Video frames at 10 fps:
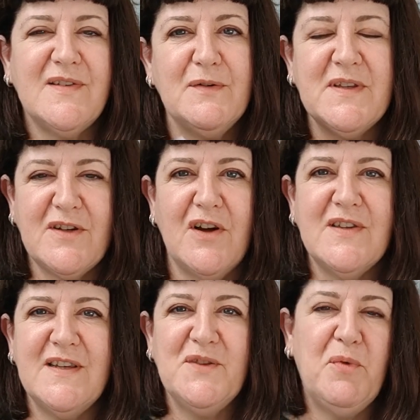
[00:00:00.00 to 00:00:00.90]
So I
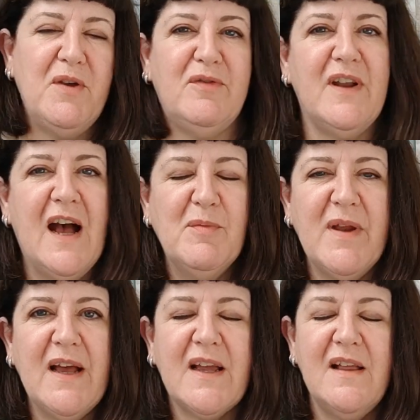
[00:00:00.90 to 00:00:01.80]
started the Woven
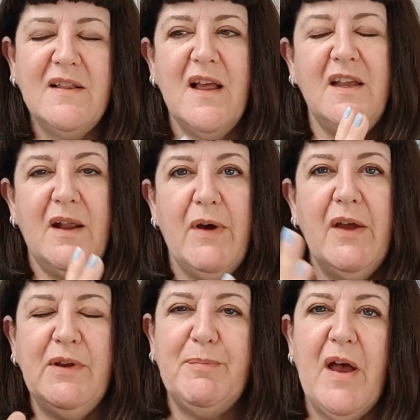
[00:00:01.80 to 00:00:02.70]
Almanac, and you know,
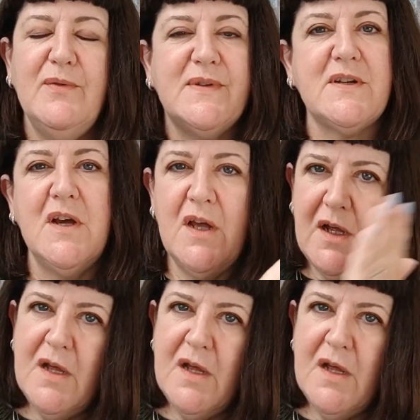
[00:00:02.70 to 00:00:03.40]
I only post